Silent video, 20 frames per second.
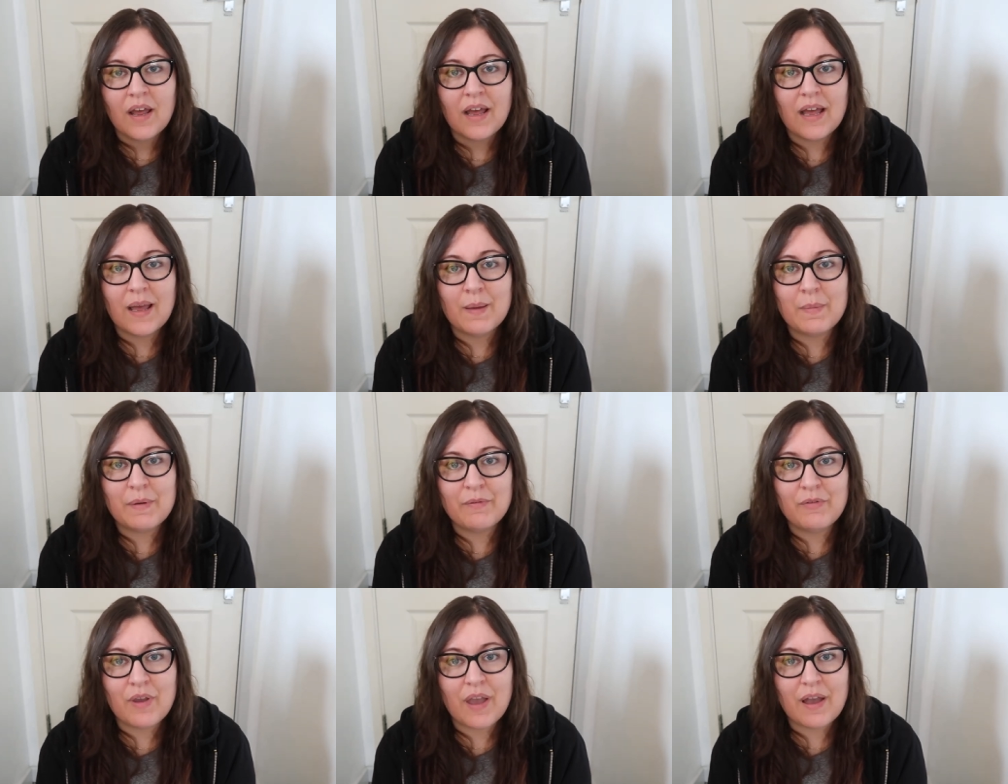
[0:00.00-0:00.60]

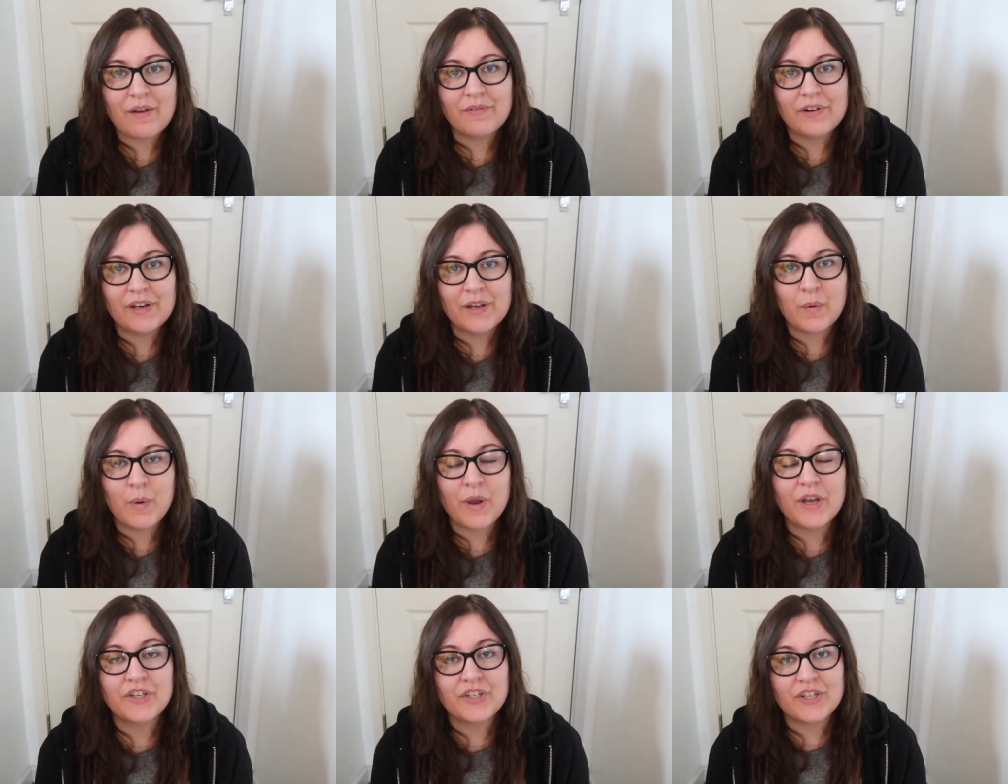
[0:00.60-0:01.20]
If you have any
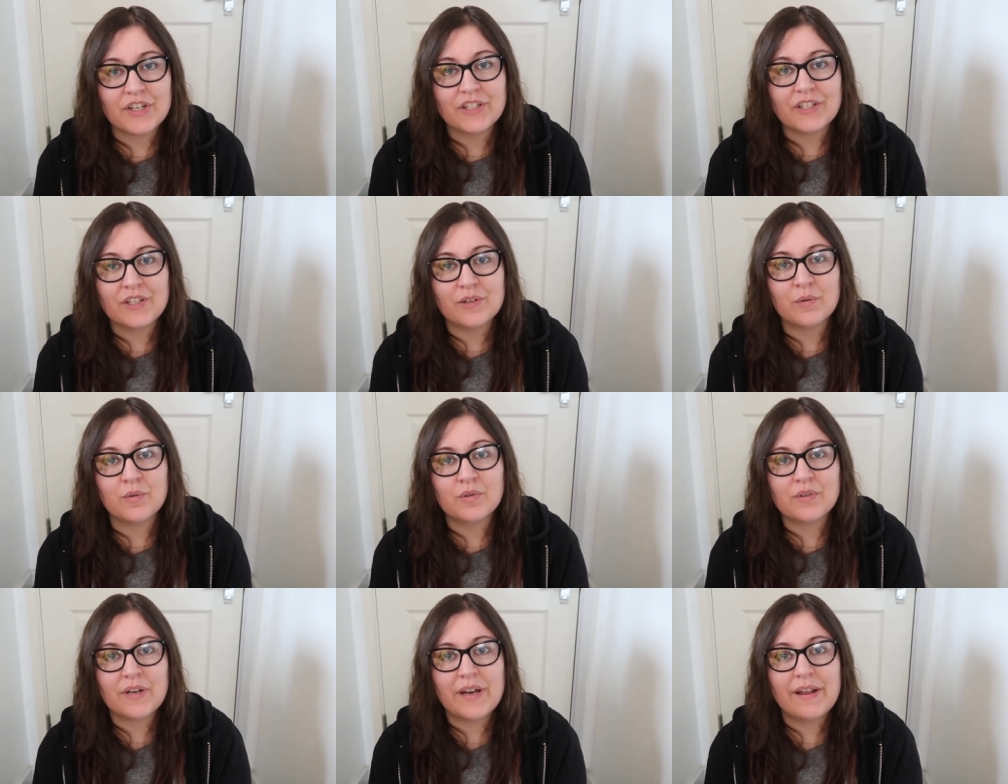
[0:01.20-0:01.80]
questions, then
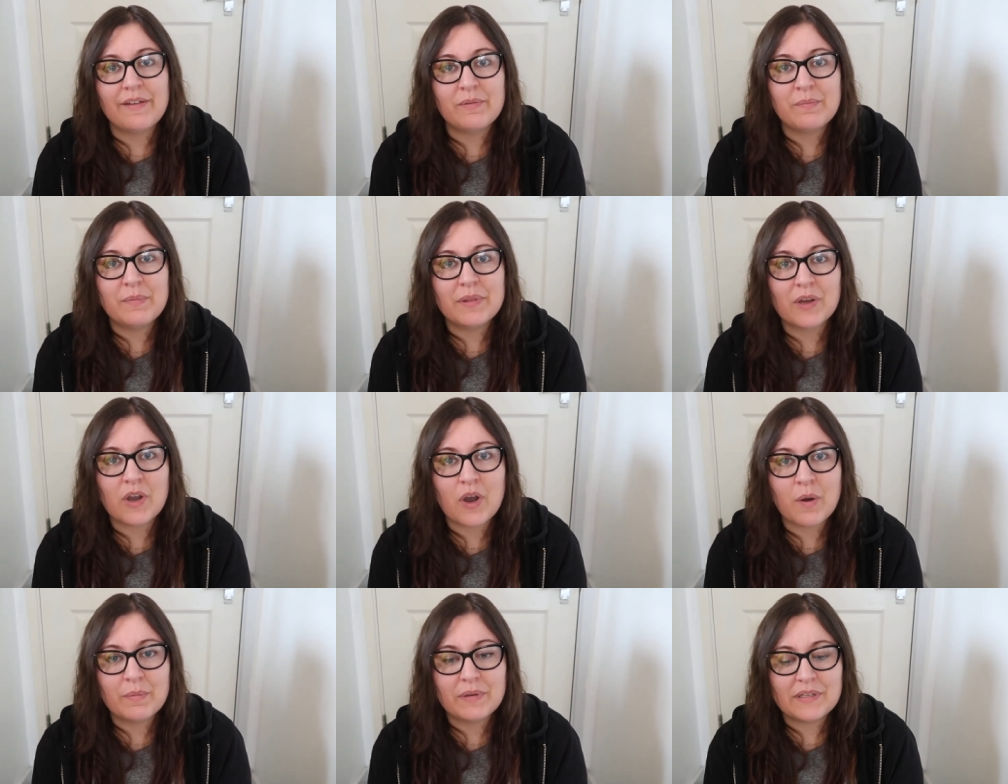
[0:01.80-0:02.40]
also leave them in
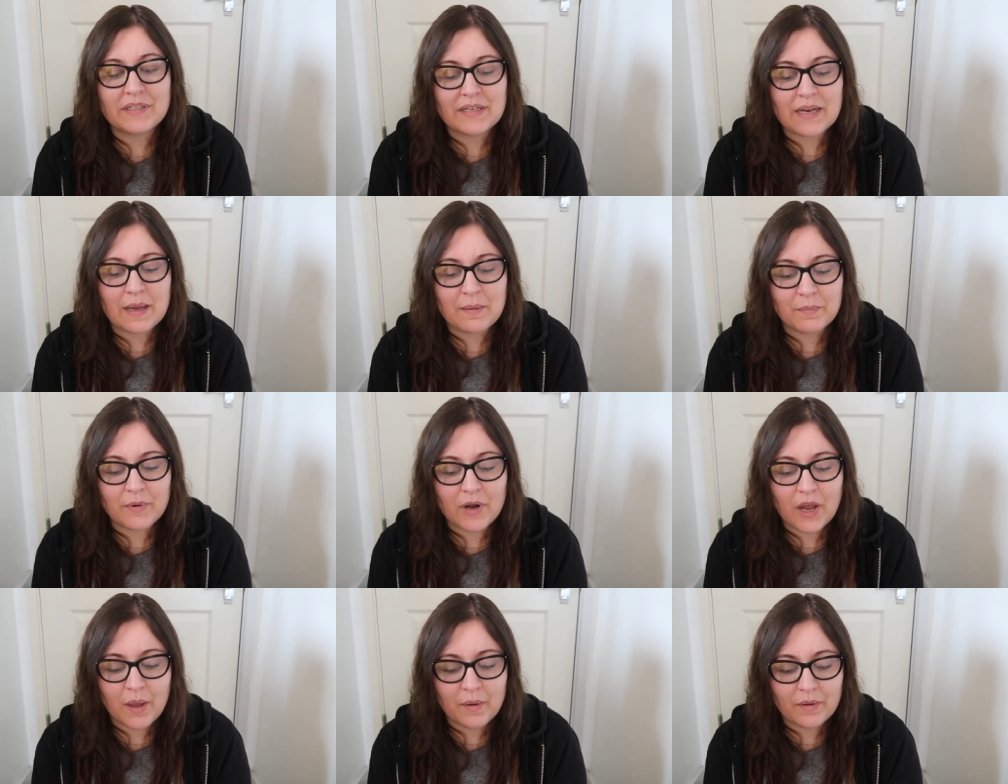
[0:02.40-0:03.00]
the comments
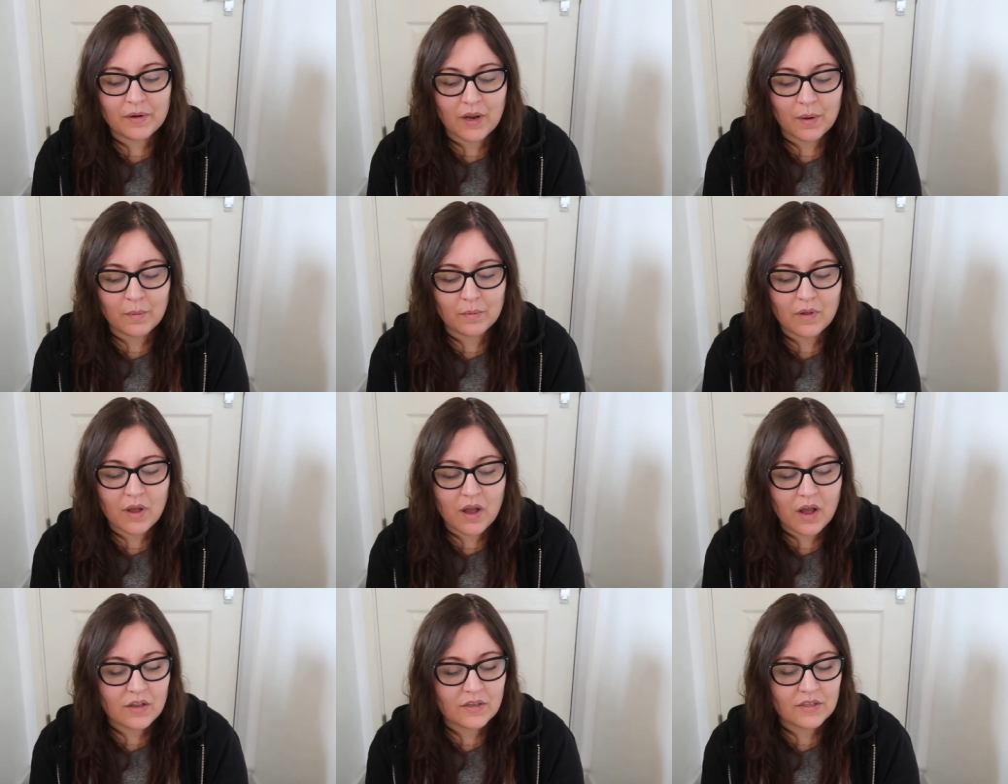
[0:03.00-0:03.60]
down below and I
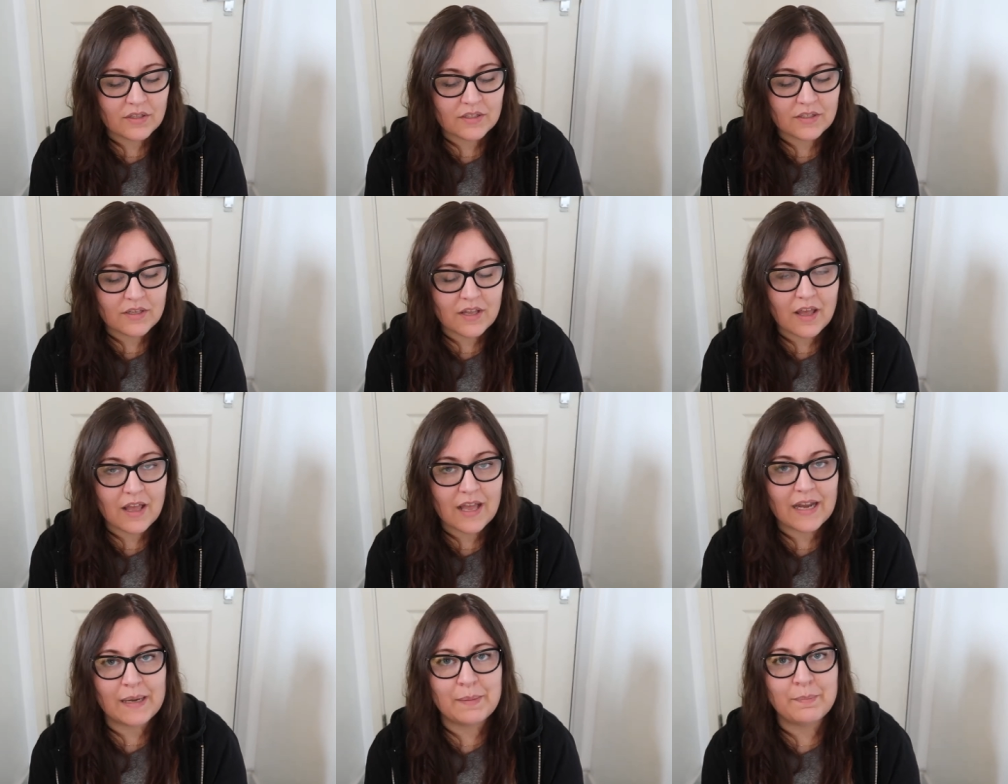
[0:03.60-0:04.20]
will answer.
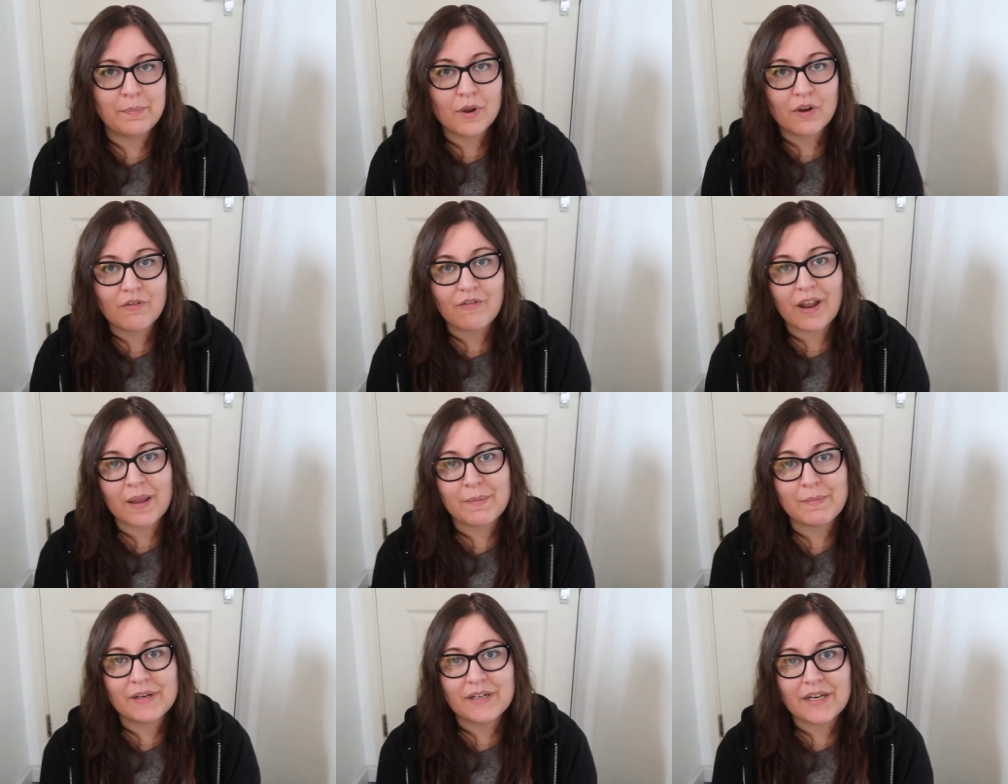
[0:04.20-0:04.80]
Any book
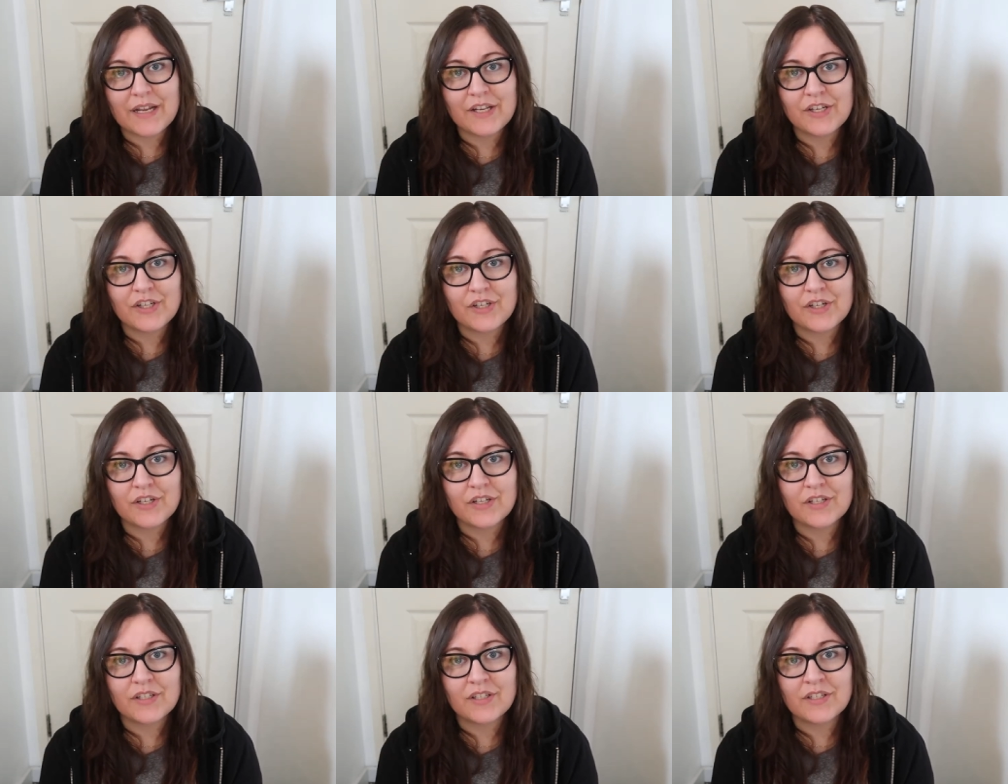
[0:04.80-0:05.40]

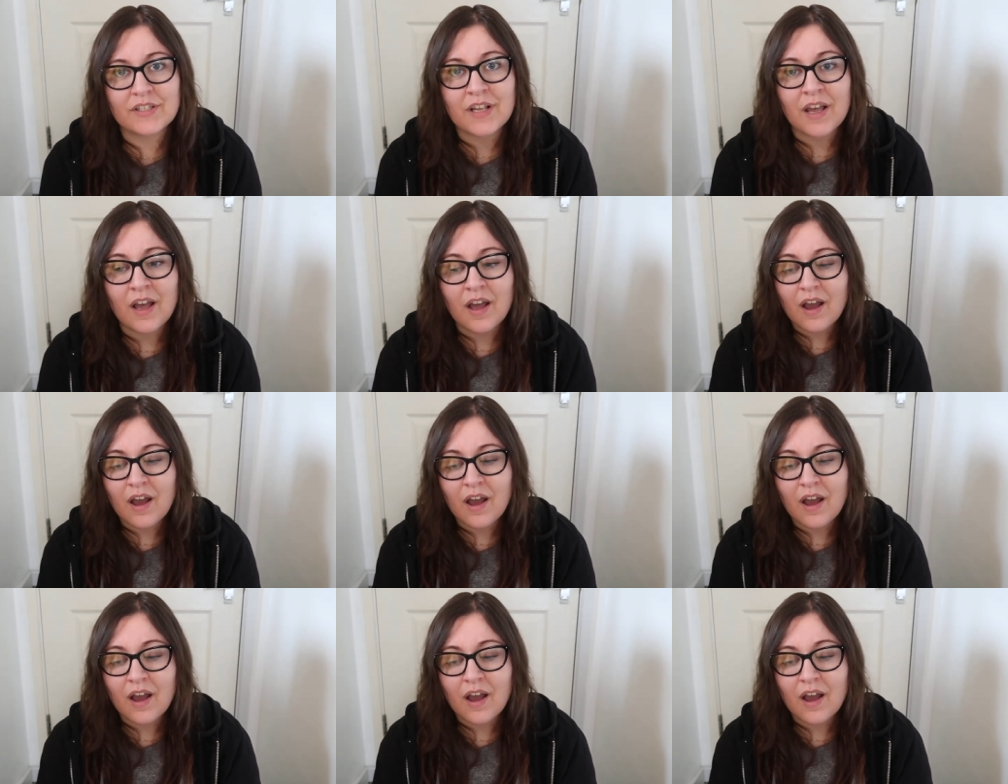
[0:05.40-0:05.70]
recommendations?